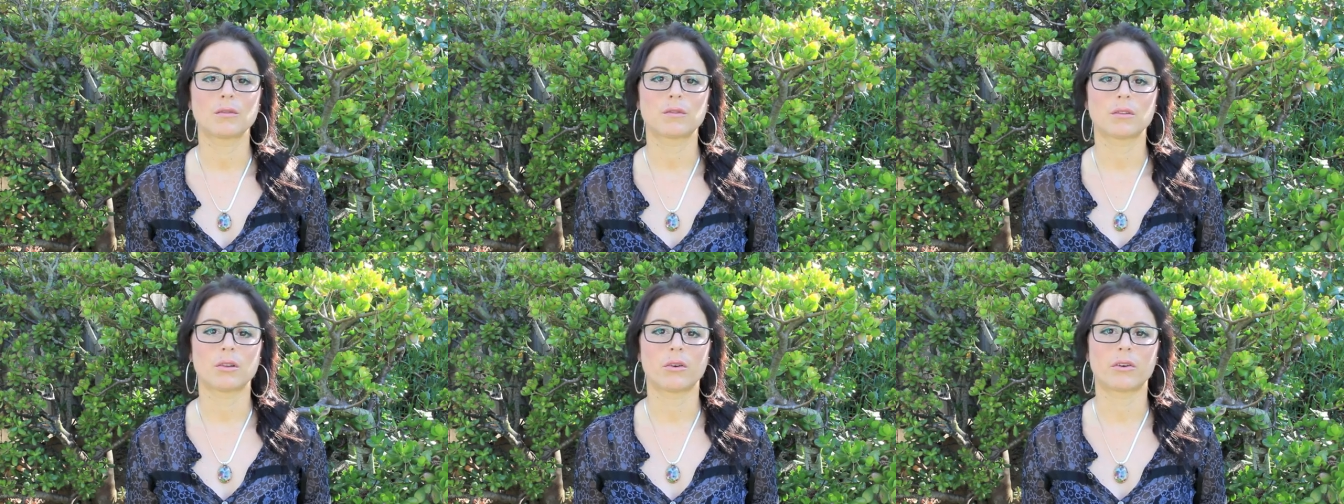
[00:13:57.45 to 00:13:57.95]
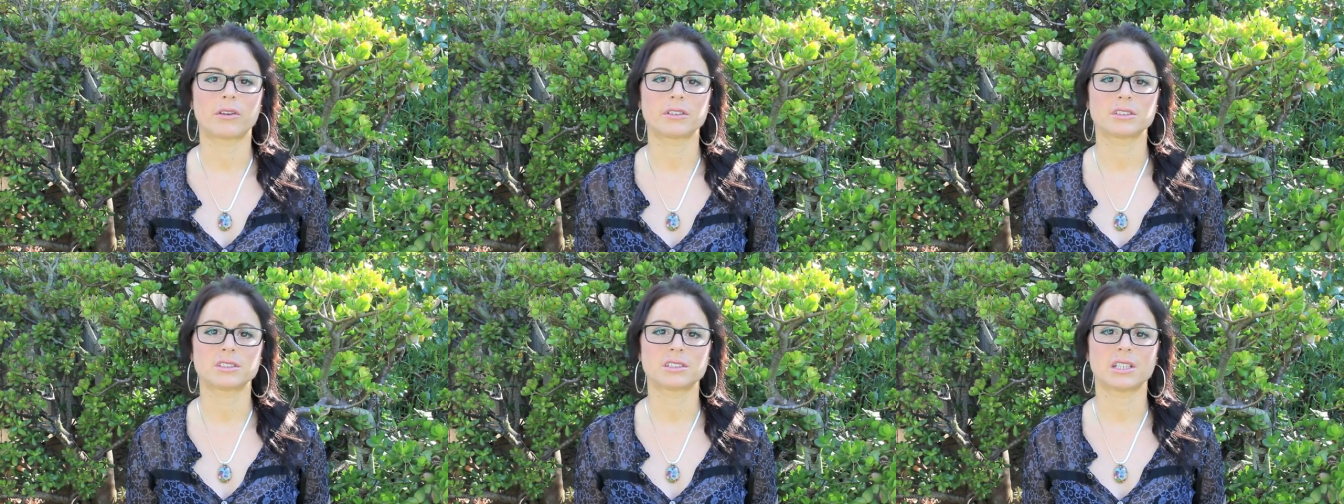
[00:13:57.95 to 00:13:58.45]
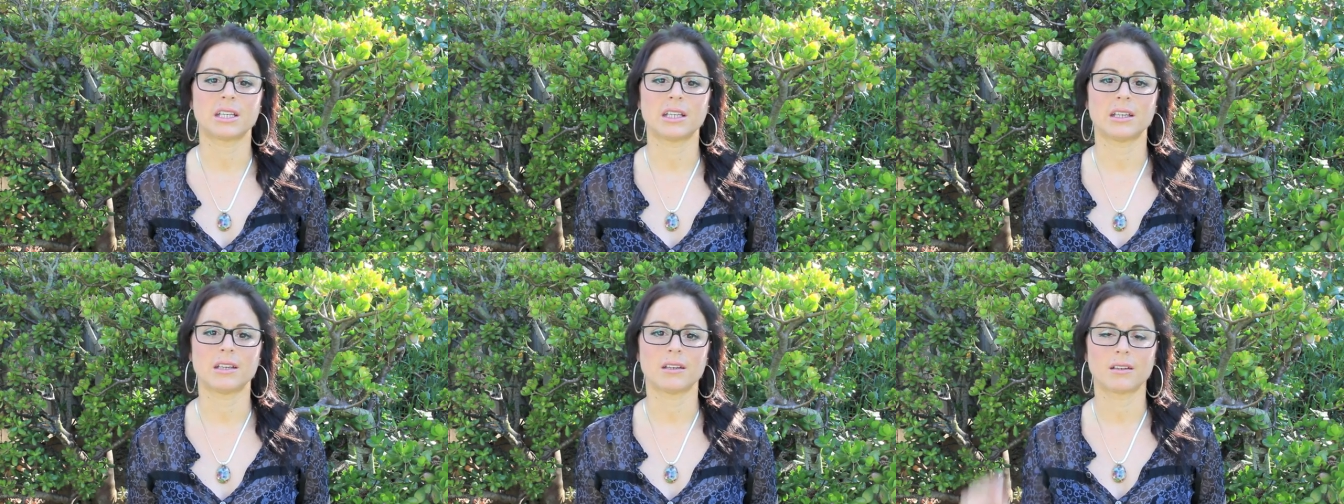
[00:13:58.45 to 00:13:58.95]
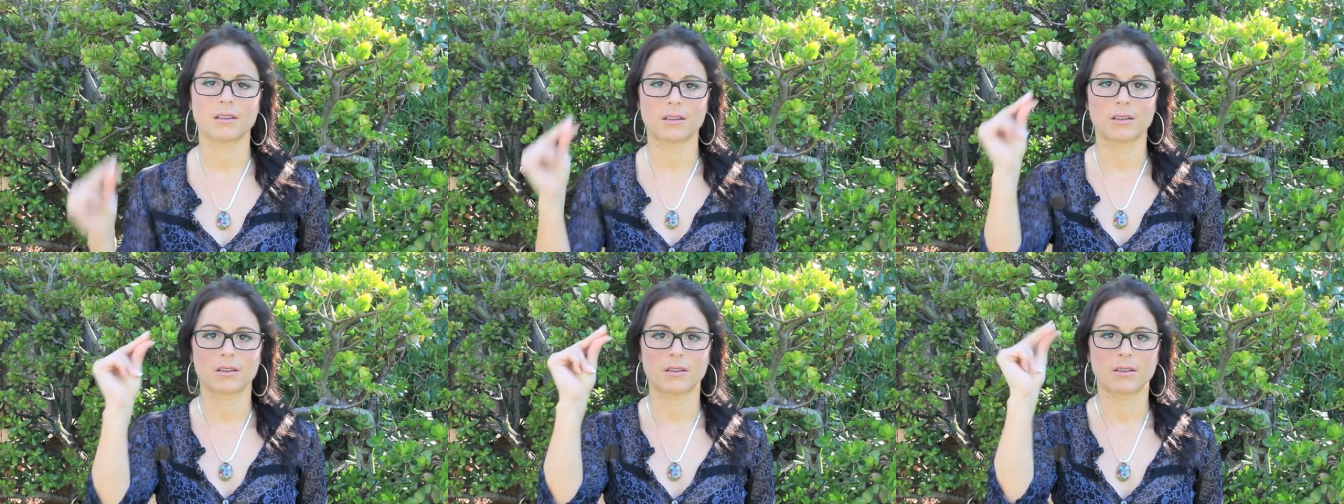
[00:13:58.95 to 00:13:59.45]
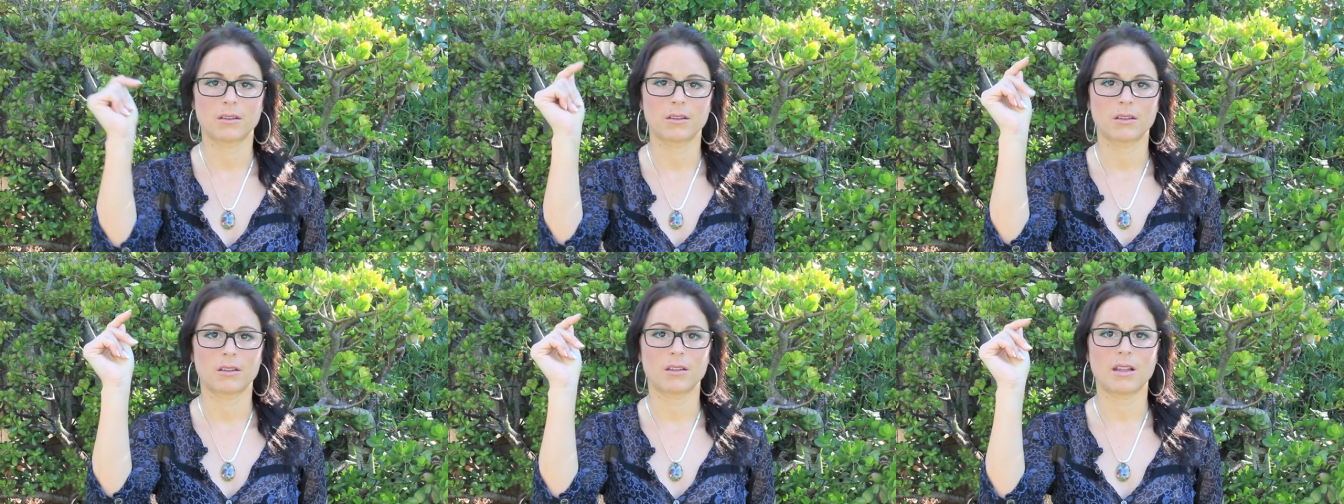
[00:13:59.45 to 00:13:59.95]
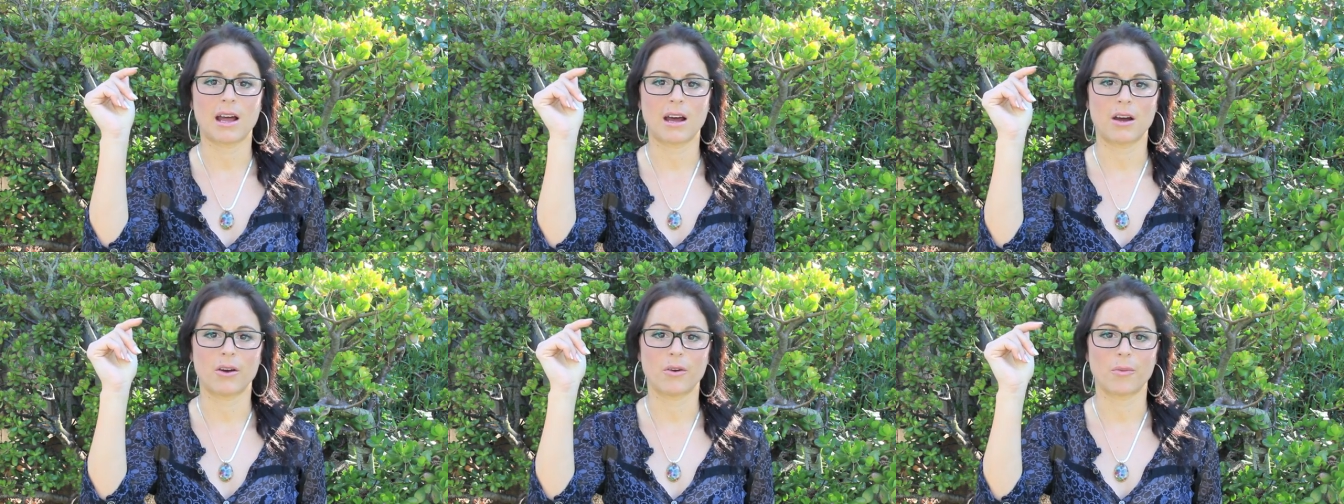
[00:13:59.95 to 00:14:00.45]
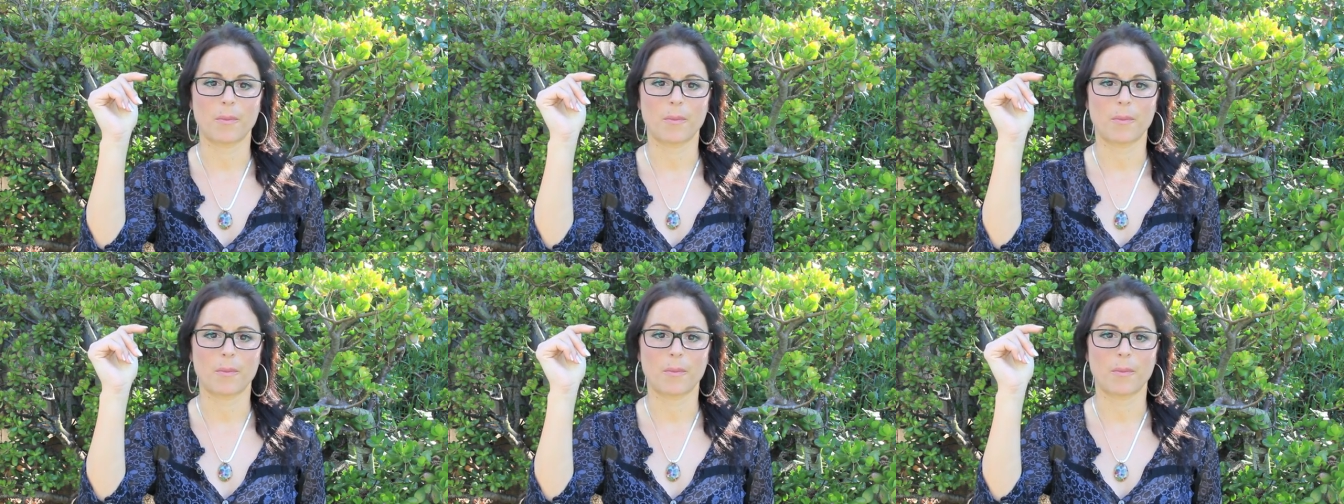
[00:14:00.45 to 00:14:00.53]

floor C. Now.